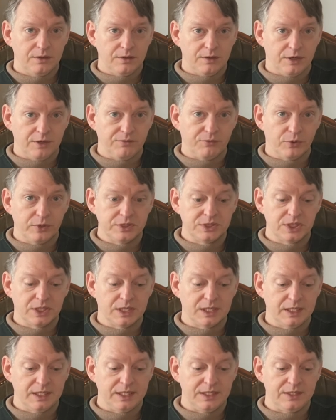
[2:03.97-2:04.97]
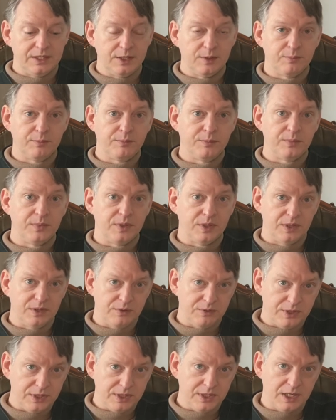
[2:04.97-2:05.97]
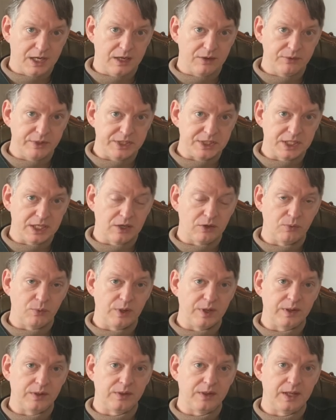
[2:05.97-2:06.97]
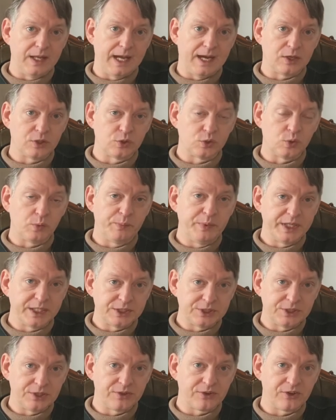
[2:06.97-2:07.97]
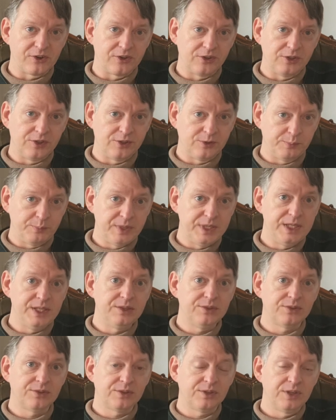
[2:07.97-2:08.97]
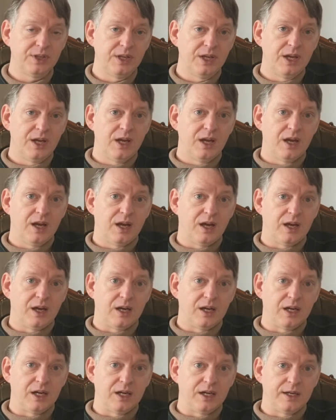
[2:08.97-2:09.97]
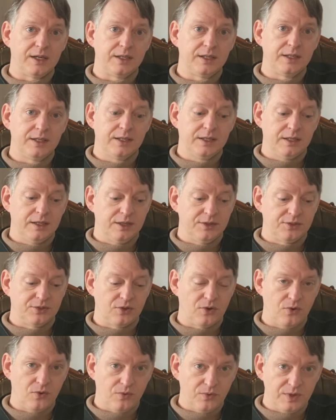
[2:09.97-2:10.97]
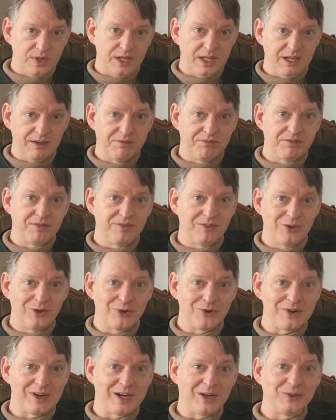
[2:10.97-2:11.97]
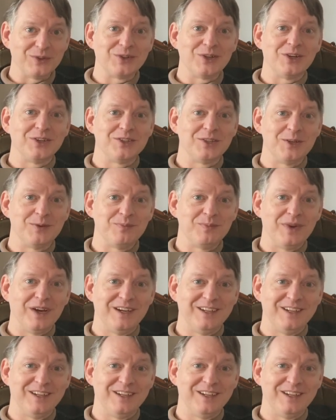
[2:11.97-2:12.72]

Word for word: unfortunately, Tim did not reach out with the actual pictures of this piece. Uh, so if you're out there, Tim,